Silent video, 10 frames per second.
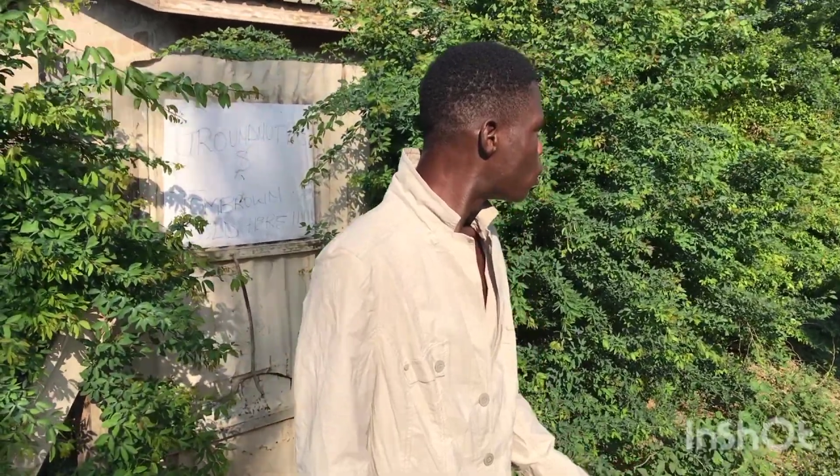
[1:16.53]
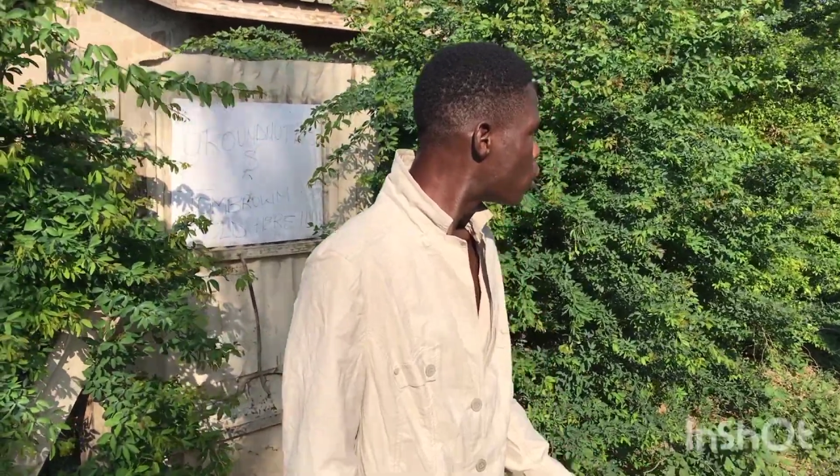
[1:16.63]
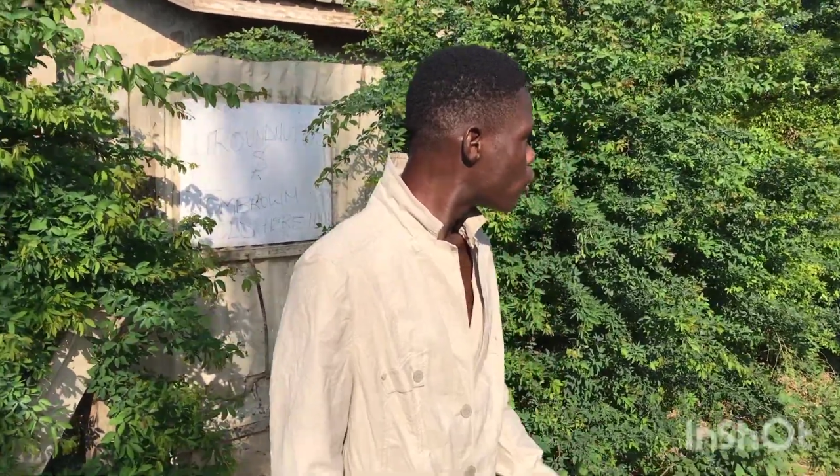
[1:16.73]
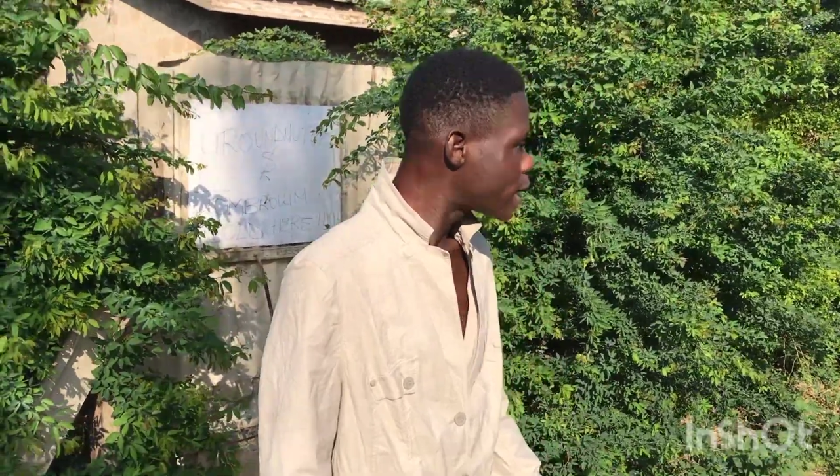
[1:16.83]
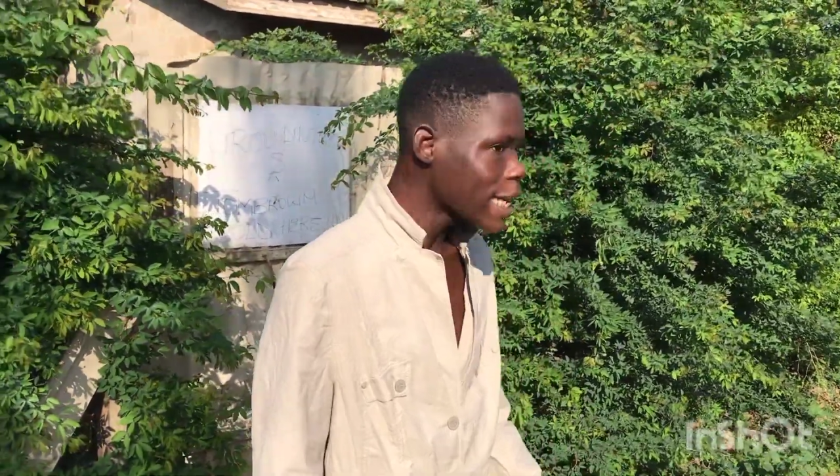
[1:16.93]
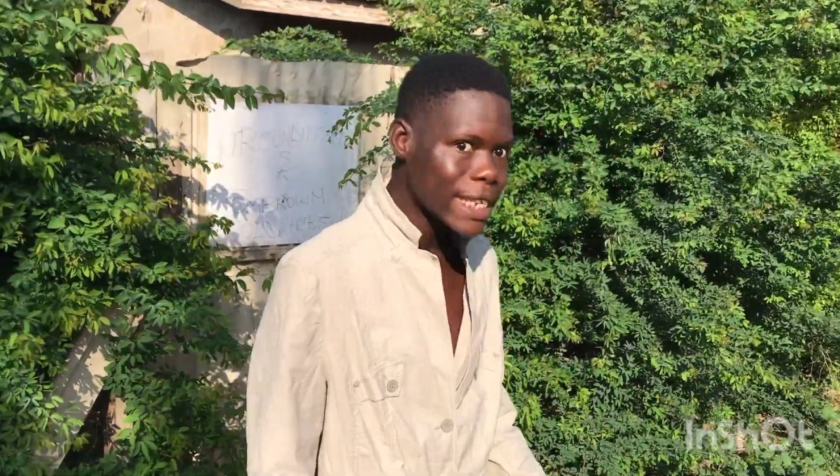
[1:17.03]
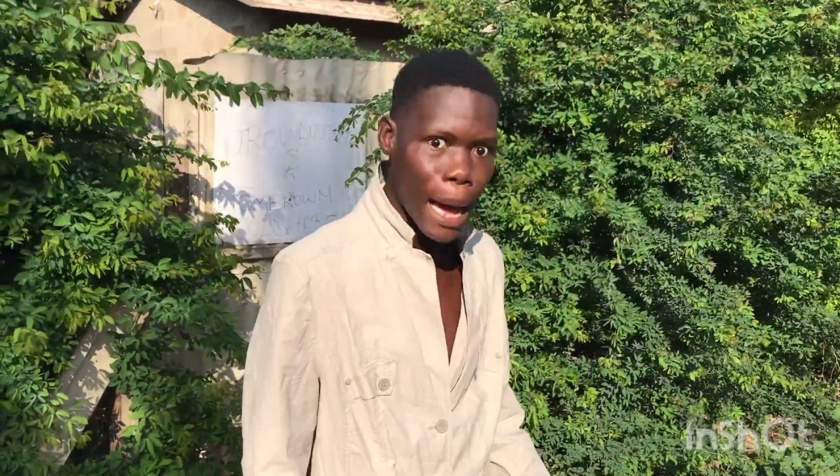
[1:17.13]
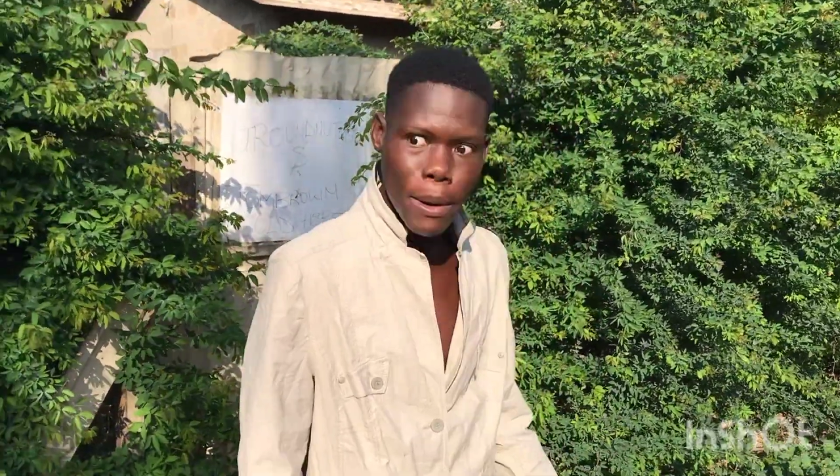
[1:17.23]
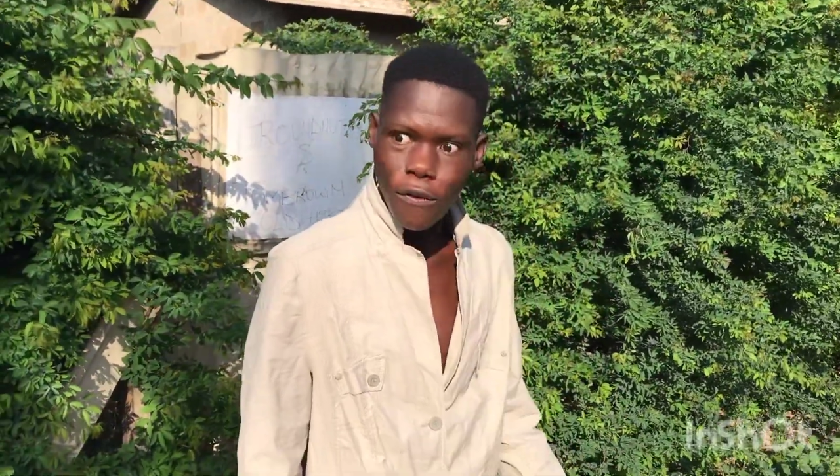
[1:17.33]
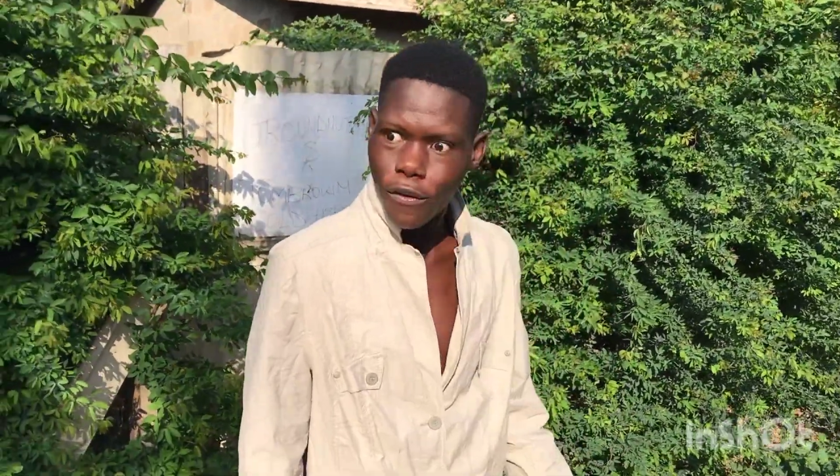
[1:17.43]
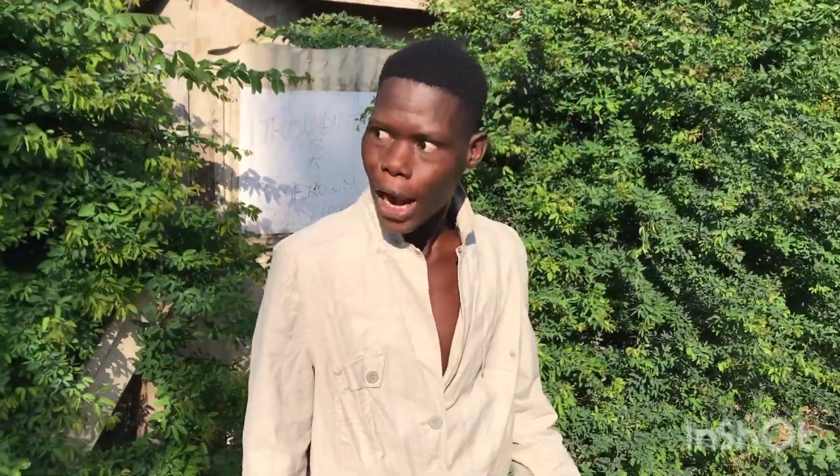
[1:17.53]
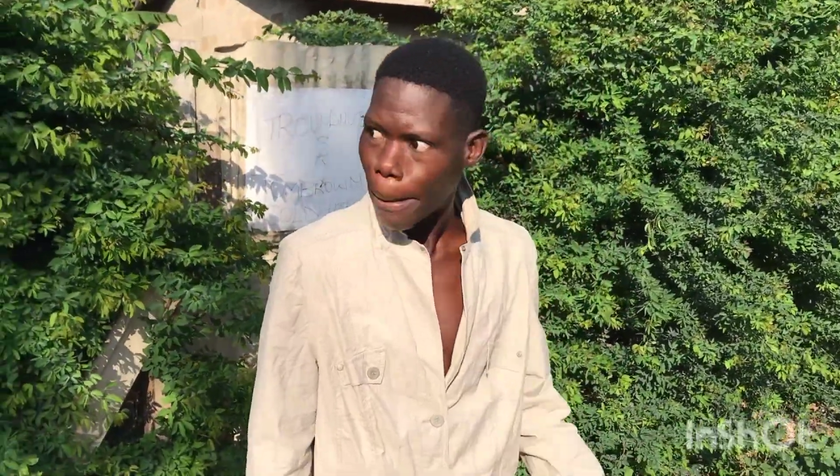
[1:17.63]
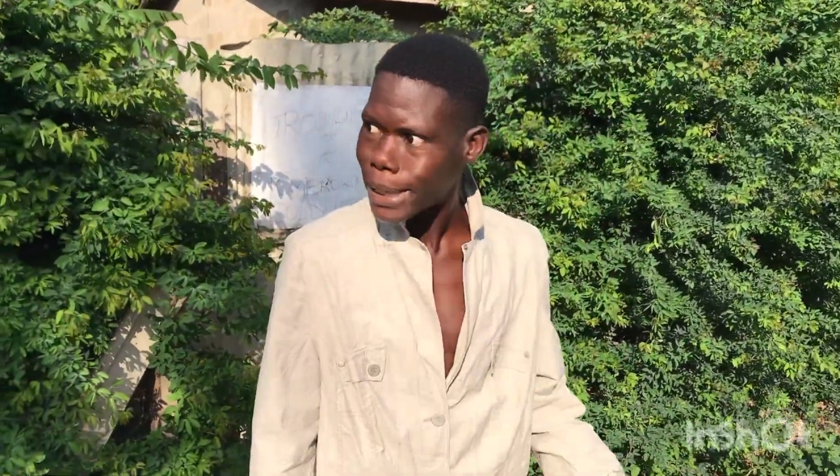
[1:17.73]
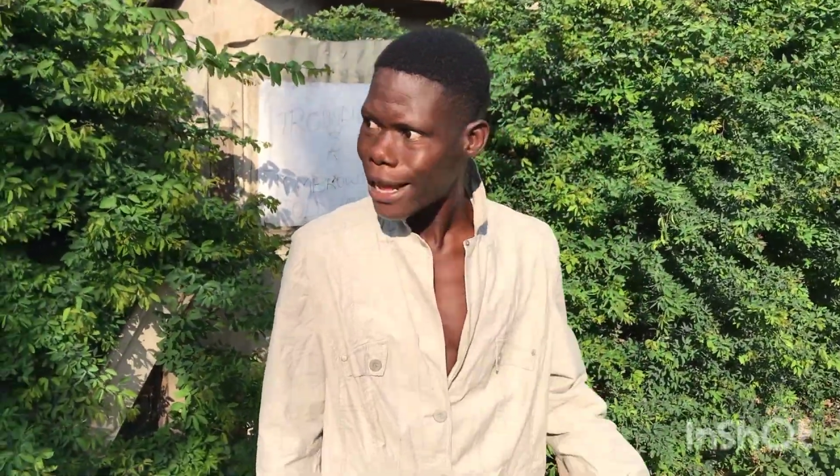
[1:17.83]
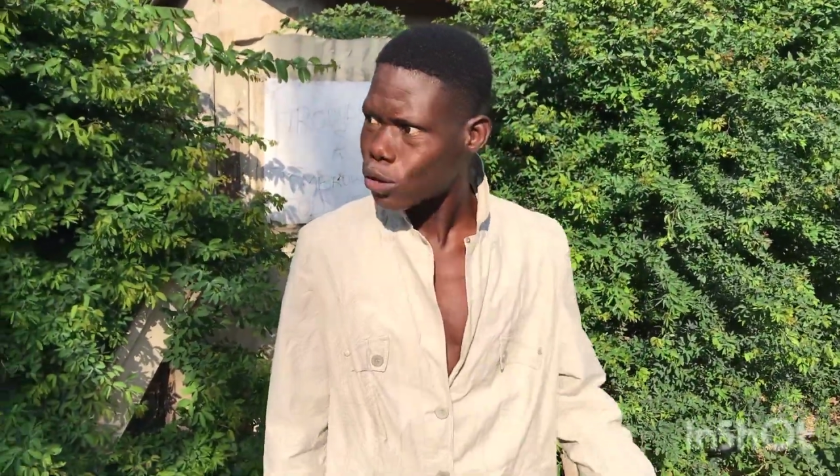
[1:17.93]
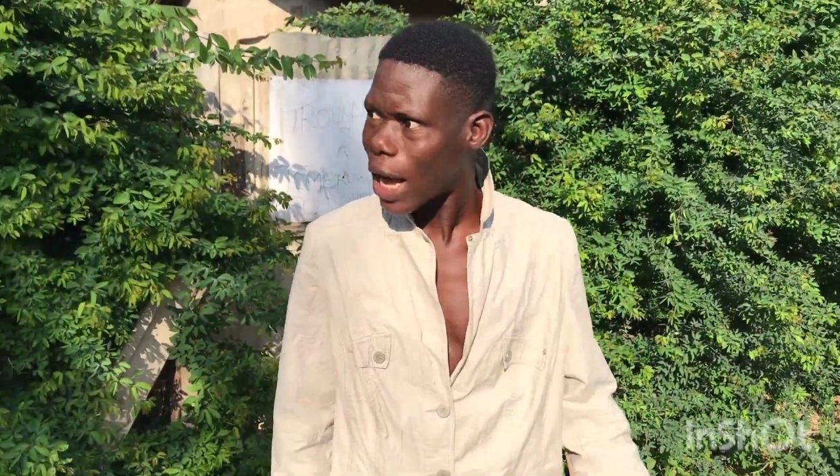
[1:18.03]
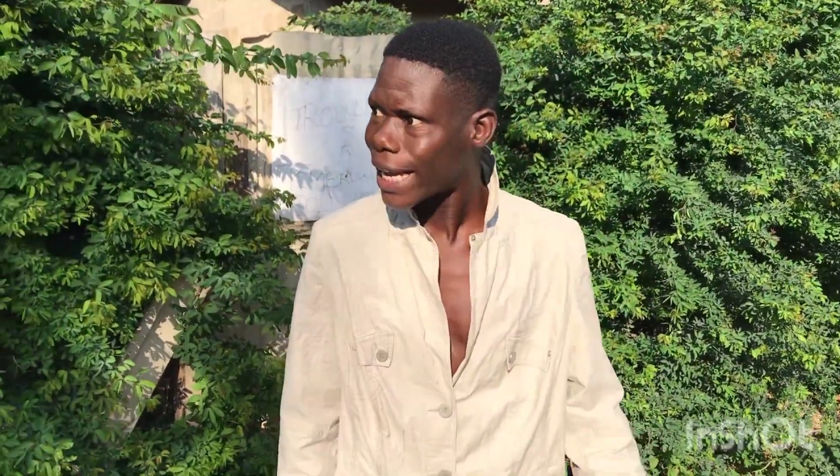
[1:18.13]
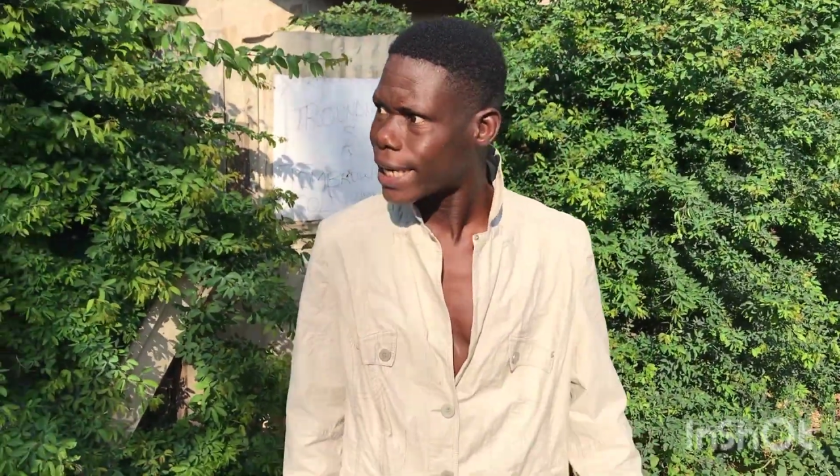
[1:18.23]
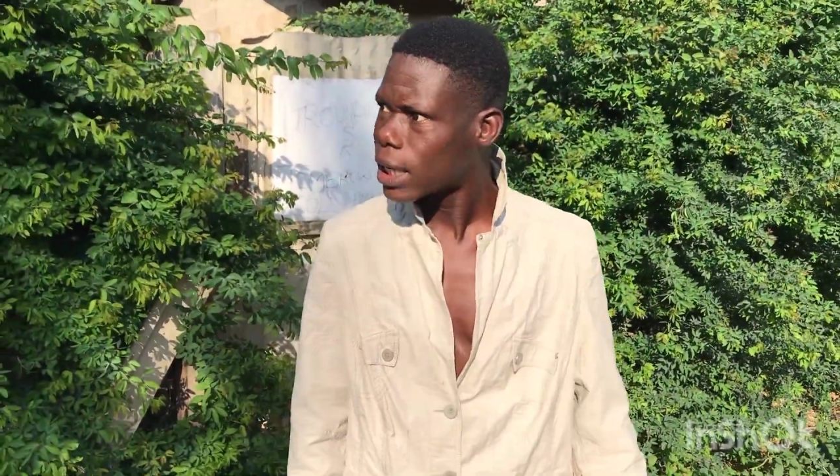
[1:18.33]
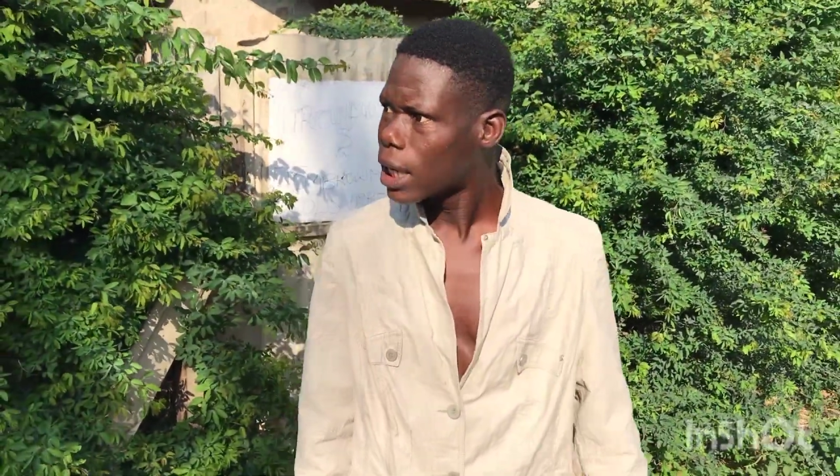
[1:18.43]
You think I'm a fool? I'm just
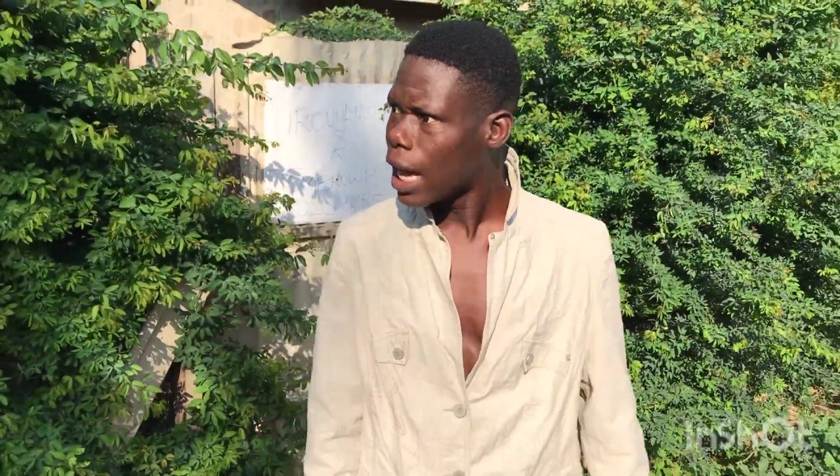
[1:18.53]
talking.